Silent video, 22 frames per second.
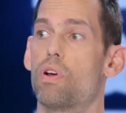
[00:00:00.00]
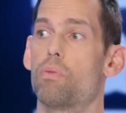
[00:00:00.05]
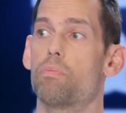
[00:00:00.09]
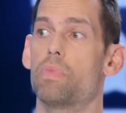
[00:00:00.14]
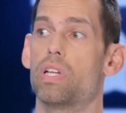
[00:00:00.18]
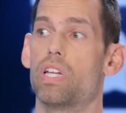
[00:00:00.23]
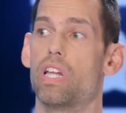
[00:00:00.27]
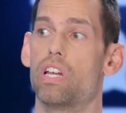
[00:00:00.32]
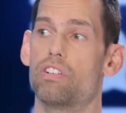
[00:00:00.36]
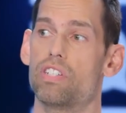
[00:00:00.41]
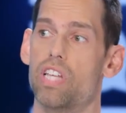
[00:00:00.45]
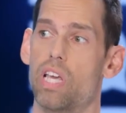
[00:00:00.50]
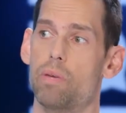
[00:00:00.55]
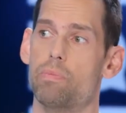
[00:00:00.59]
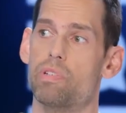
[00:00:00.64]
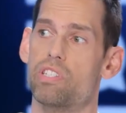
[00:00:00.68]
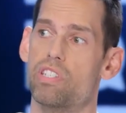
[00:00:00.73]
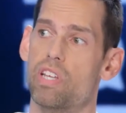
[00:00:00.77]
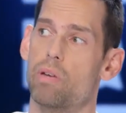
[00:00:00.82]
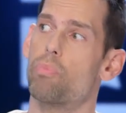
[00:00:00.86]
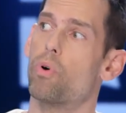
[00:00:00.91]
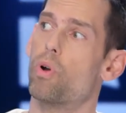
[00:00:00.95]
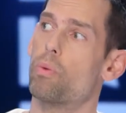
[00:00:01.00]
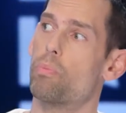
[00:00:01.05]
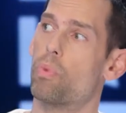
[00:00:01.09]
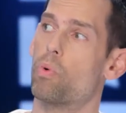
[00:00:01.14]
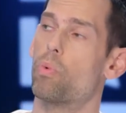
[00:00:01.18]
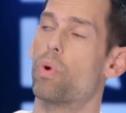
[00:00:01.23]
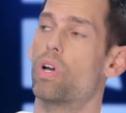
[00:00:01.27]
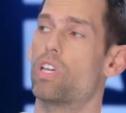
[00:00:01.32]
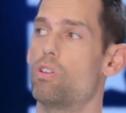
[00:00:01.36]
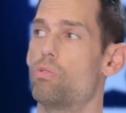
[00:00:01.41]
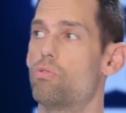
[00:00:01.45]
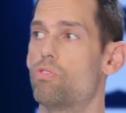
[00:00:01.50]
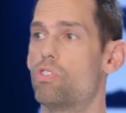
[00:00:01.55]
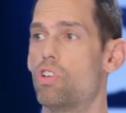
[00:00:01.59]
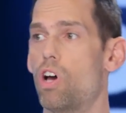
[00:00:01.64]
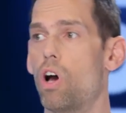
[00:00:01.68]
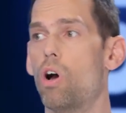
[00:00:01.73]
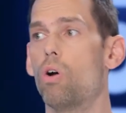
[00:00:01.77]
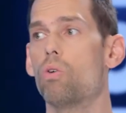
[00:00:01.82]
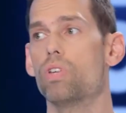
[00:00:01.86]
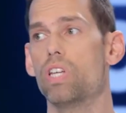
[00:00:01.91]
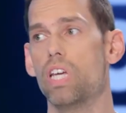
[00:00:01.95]
from an entertainment standpoint, but what you
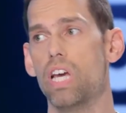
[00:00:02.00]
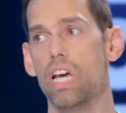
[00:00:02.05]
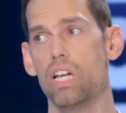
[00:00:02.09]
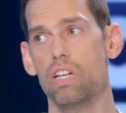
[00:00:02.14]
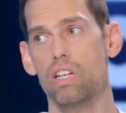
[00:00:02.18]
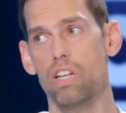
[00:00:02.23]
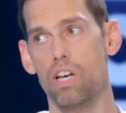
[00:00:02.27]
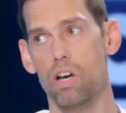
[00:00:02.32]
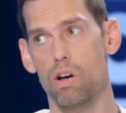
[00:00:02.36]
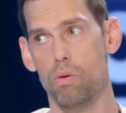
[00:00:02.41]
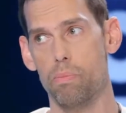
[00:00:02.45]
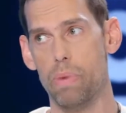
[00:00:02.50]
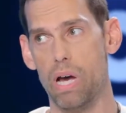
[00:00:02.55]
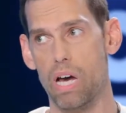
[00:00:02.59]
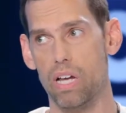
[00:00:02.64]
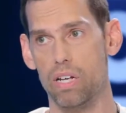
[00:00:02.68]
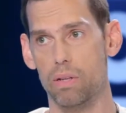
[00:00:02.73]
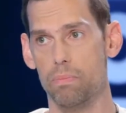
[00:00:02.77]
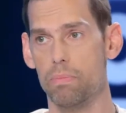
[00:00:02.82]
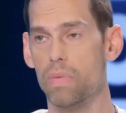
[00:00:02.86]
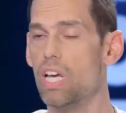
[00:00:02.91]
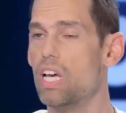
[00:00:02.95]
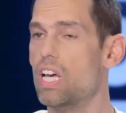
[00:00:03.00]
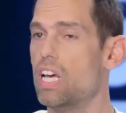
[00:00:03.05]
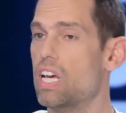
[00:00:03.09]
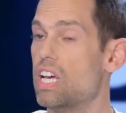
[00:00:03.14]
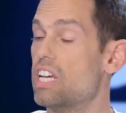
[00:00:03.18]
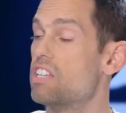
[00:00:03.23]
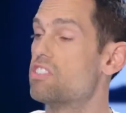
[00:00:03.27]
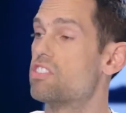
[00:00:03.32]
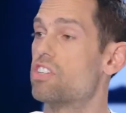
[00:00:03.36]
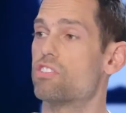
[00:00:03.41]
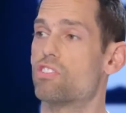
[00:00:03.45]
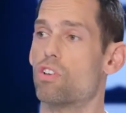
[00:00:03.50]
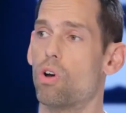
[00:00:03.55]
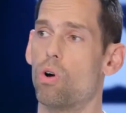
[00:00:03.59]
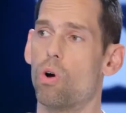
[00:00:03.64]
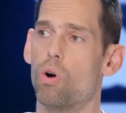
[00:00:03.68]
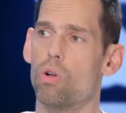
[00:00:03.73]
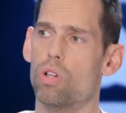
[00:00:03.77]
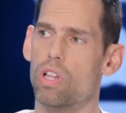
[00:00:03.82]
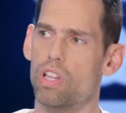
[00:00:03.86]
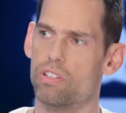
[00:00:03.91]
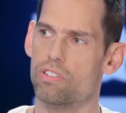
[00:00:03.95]
don't yet know about him is there's a
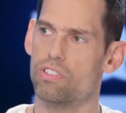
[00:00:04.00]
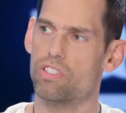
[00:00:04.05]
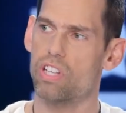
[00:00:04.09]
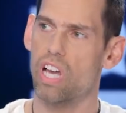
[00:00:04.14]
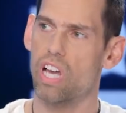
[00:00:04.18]
whole other